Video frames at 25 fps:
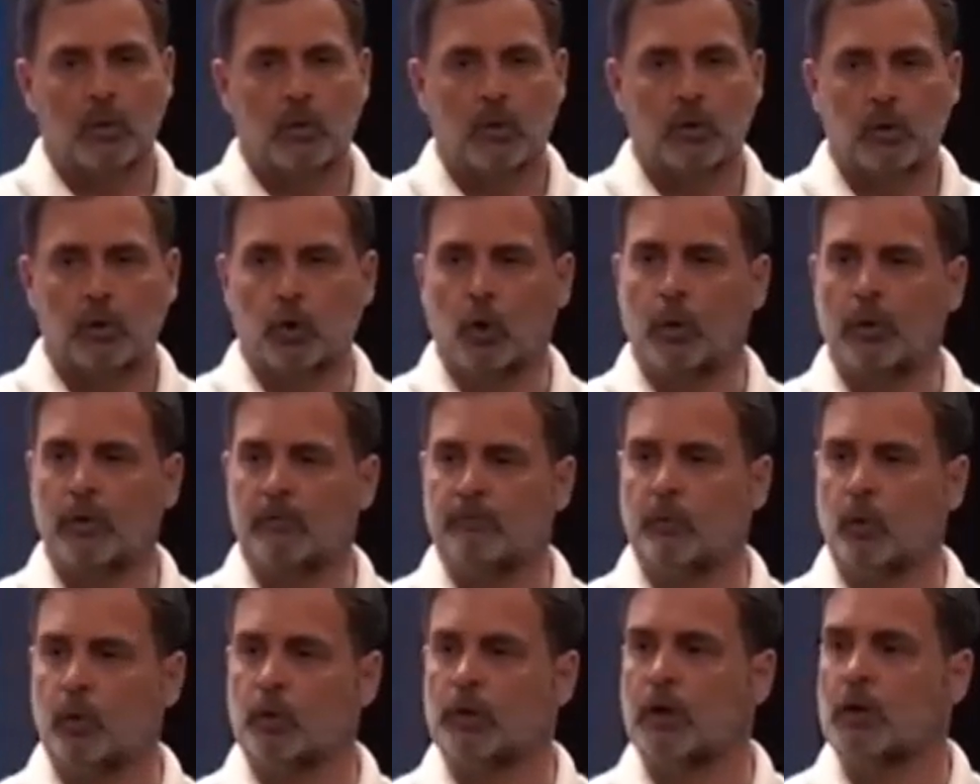you
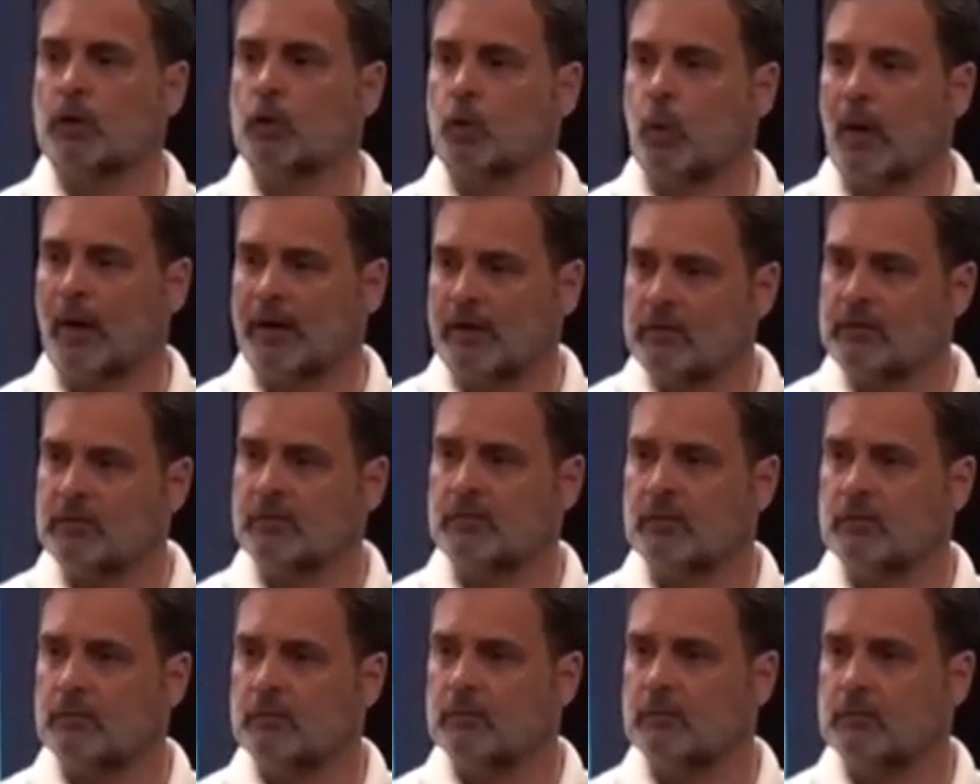have voted
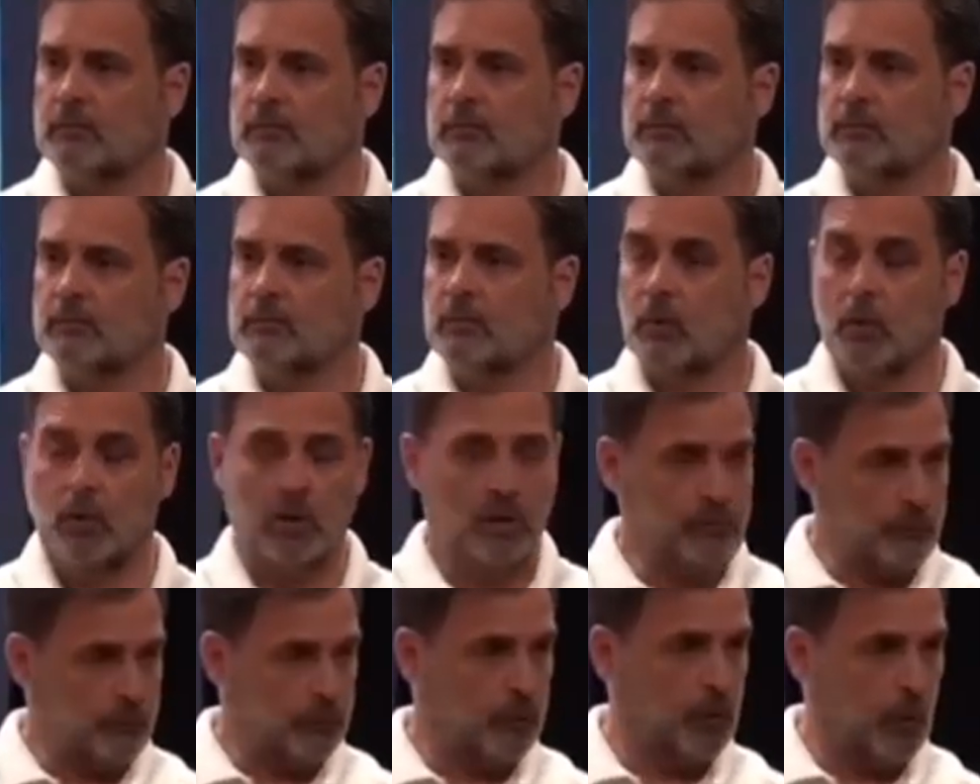twice, or
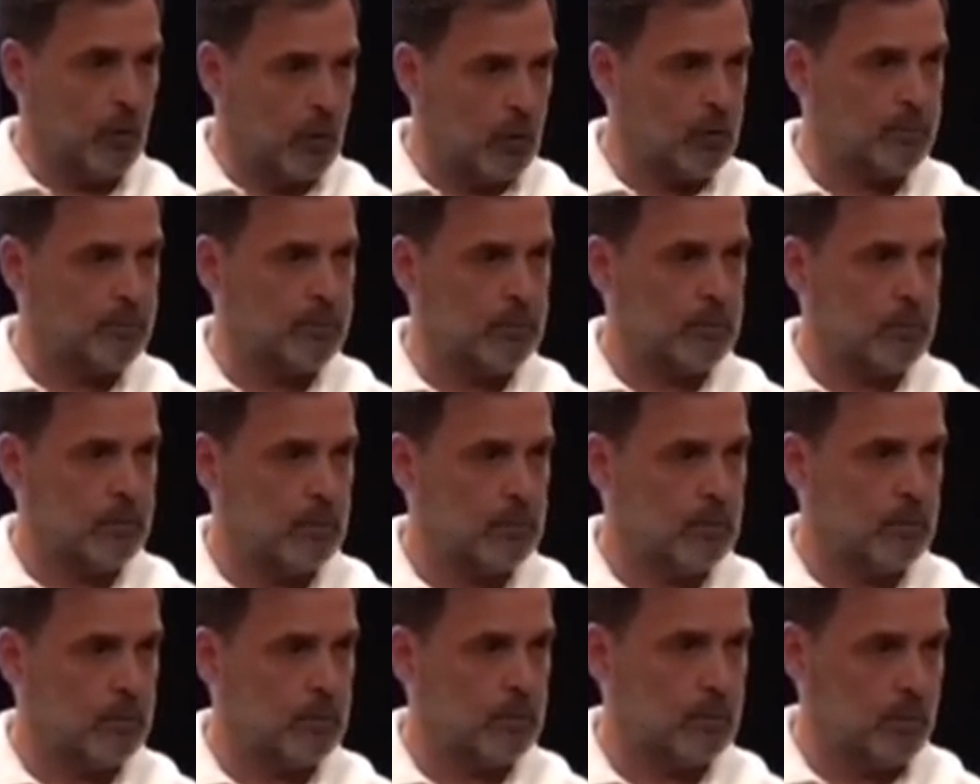if your
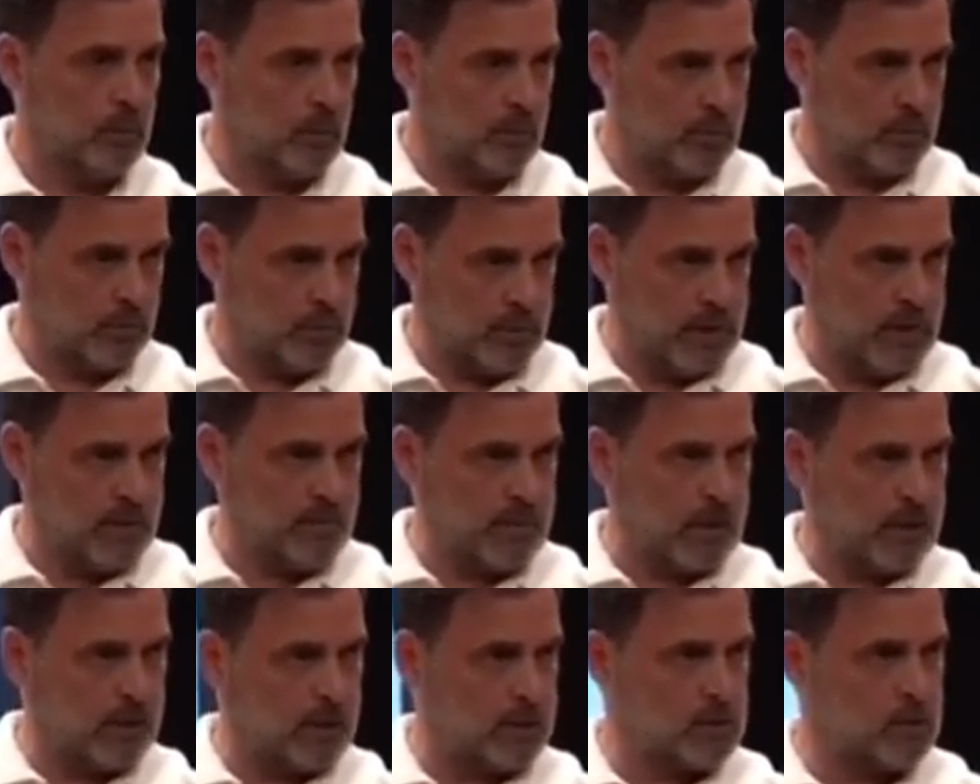
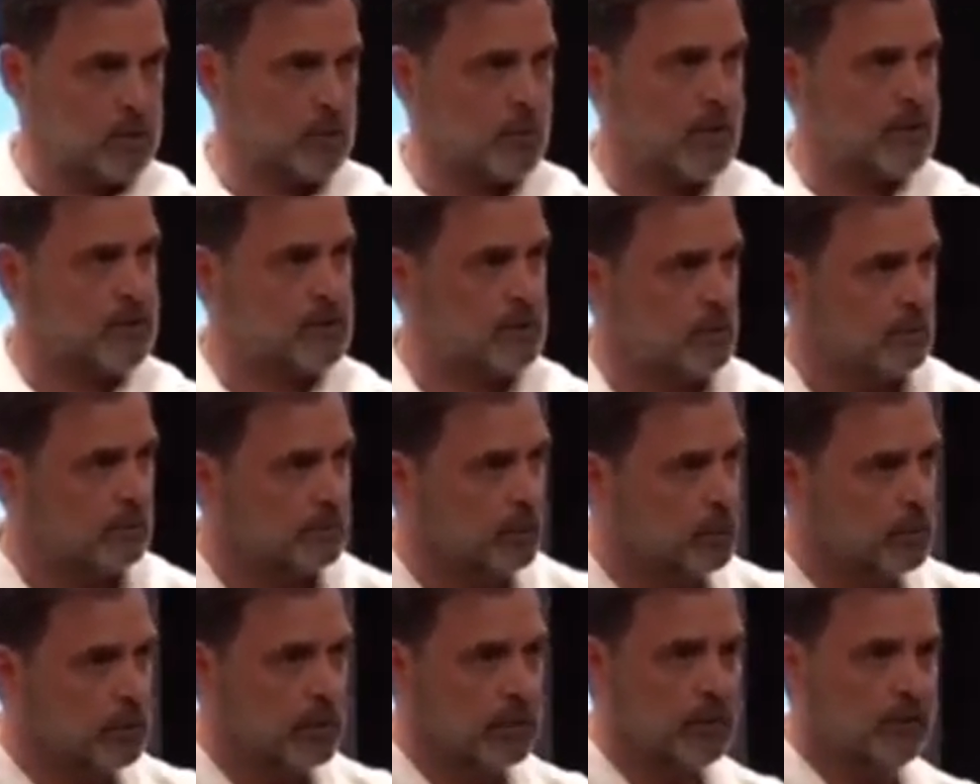name occurs twice in the
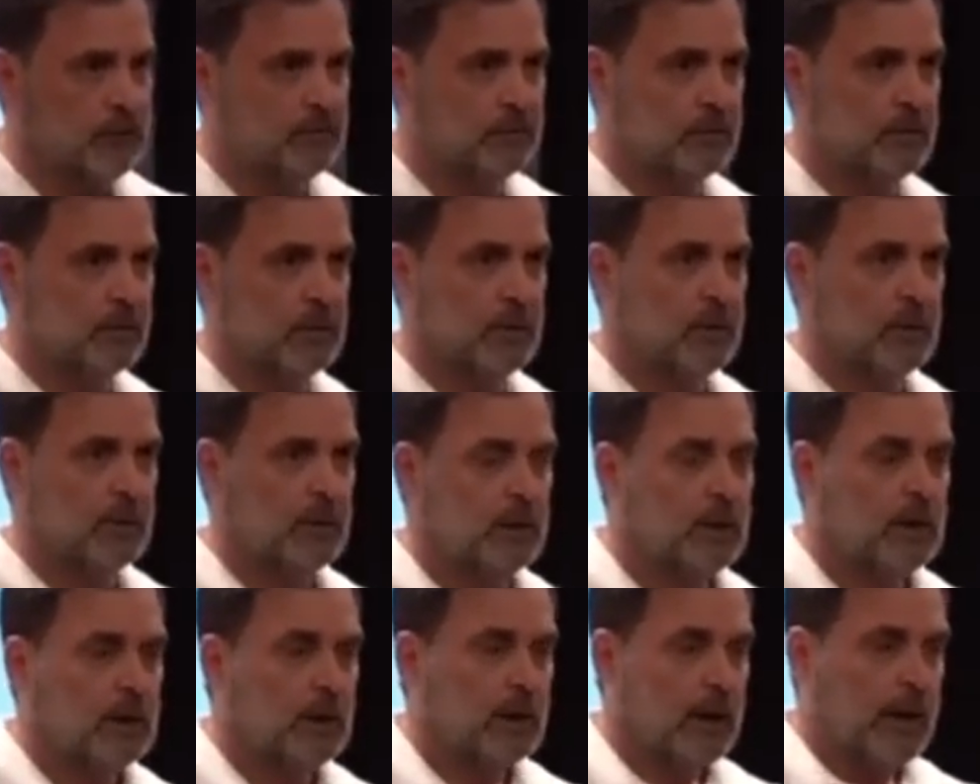voter list.
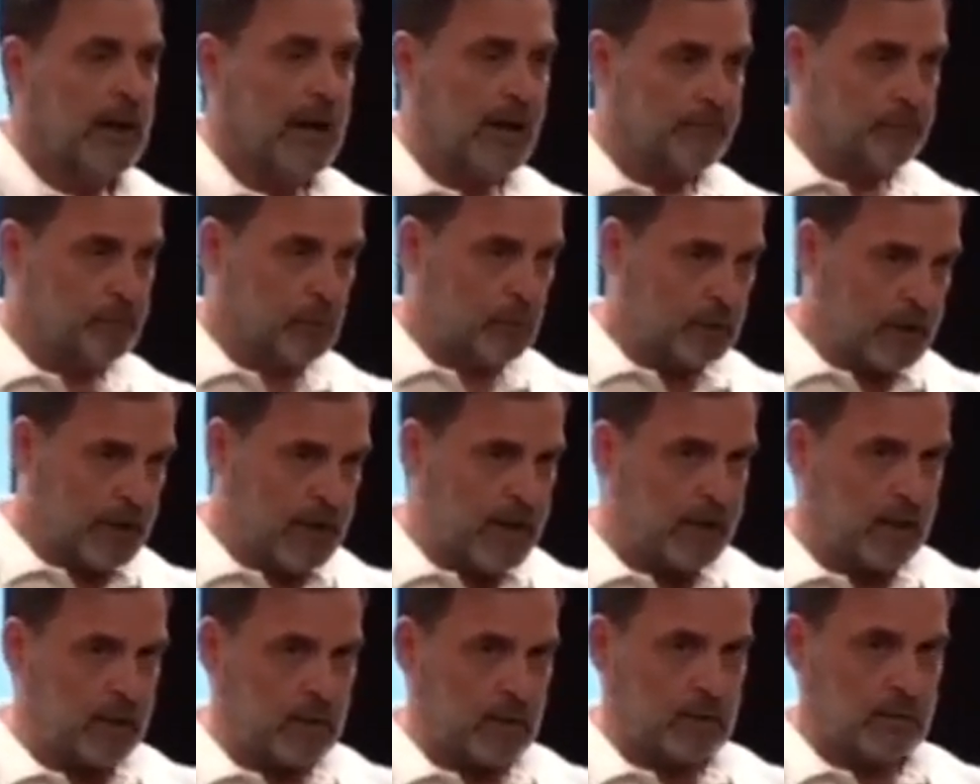I have to
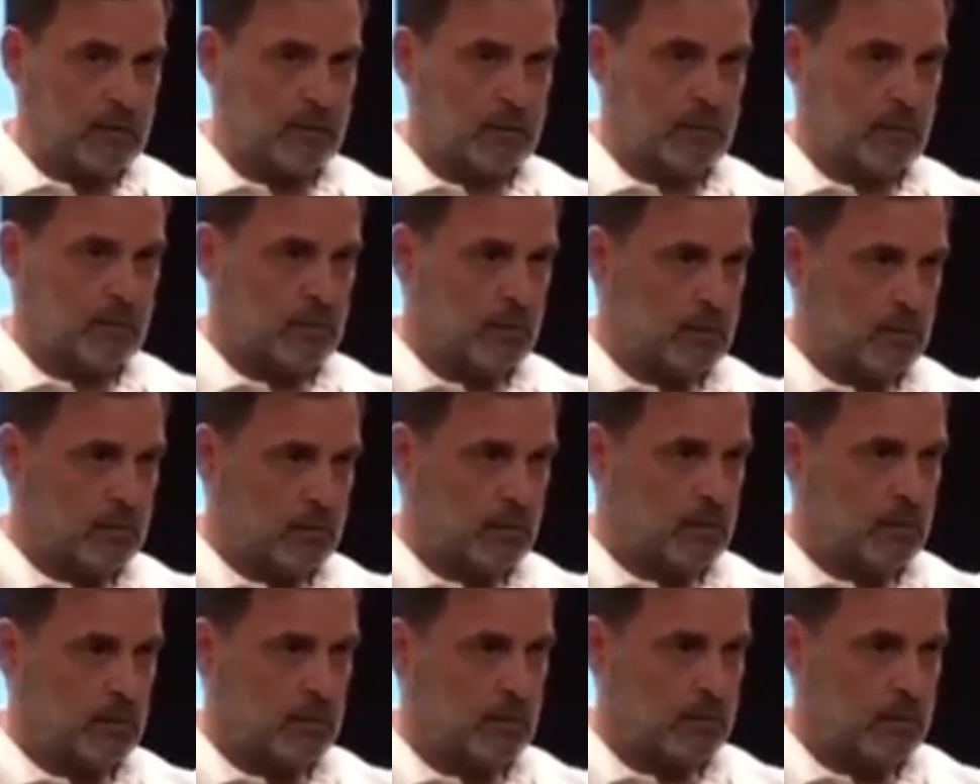take
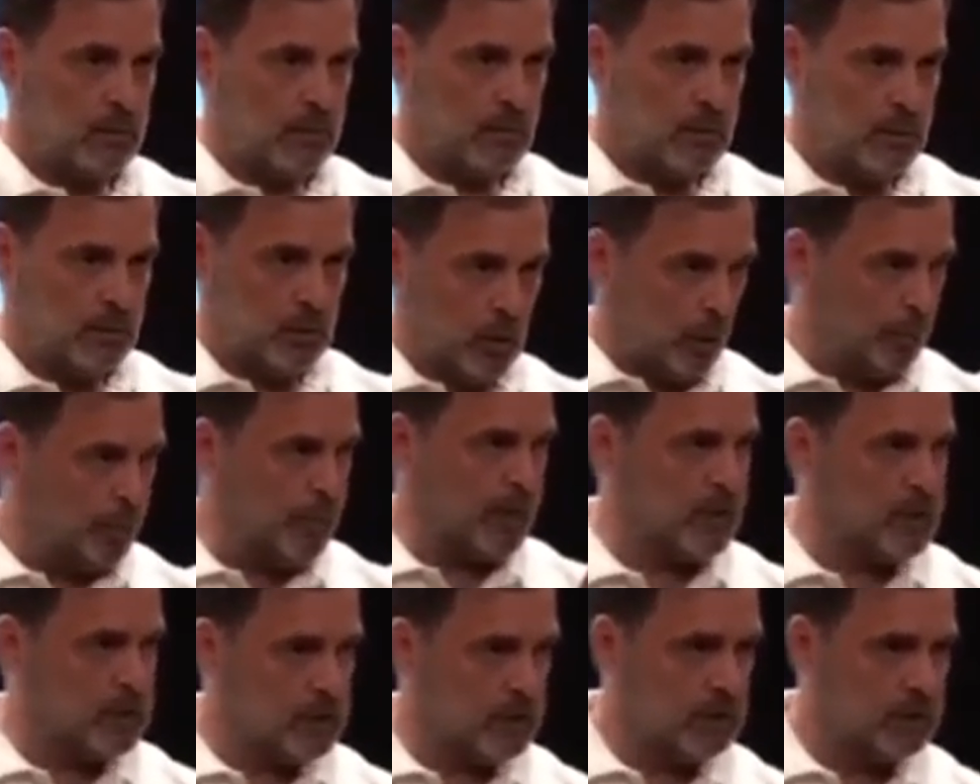your
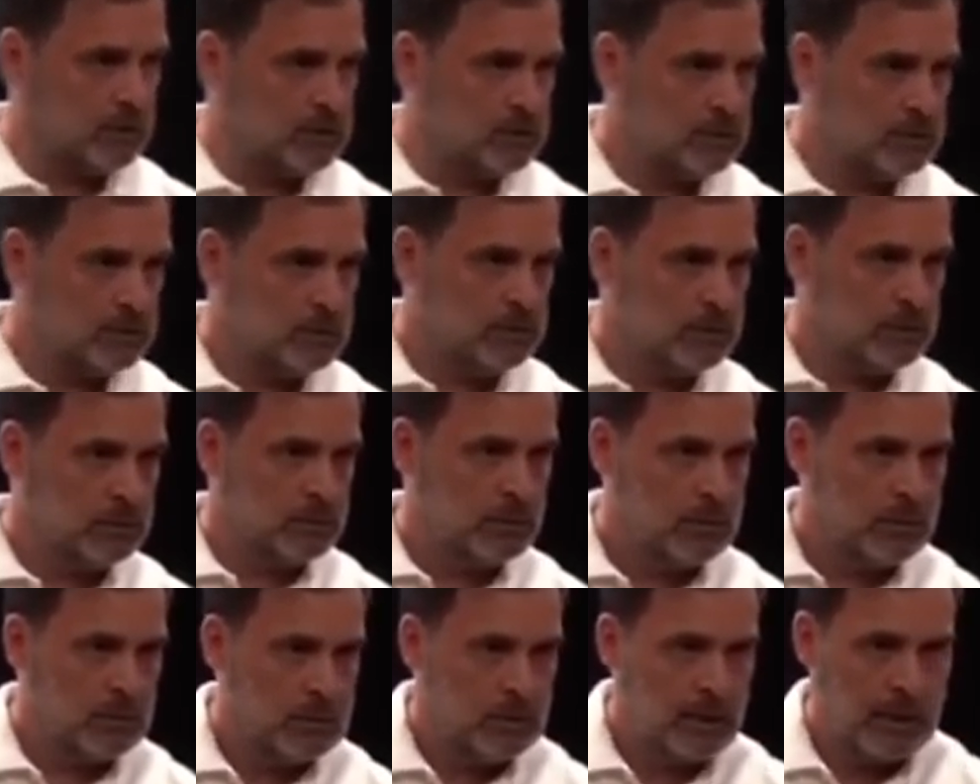picture
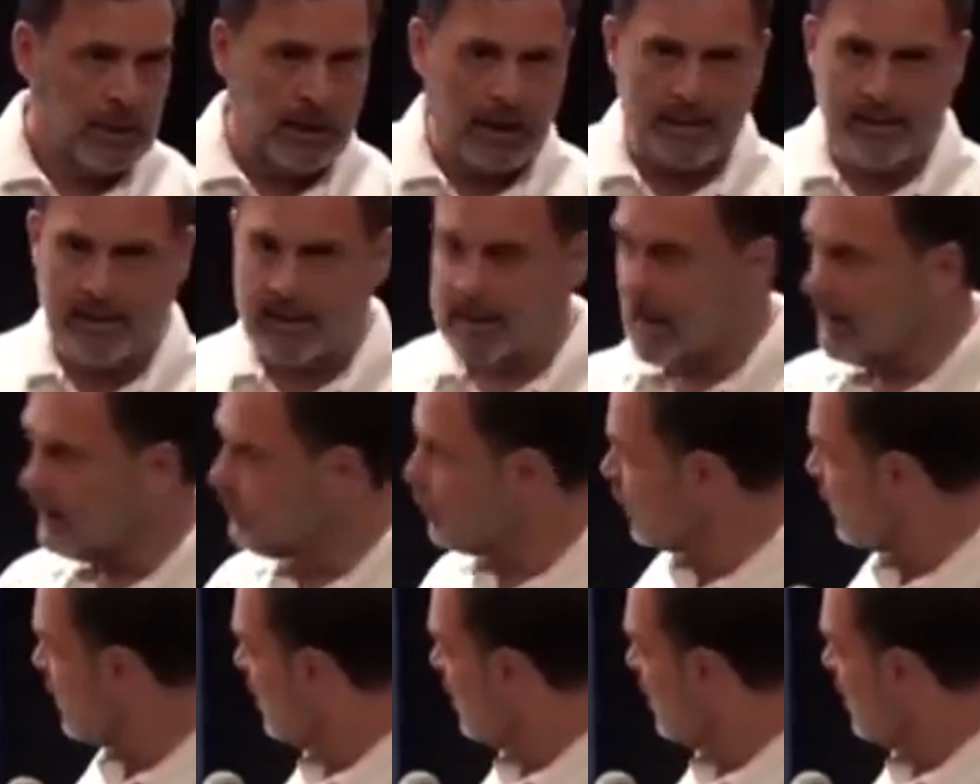and then I have to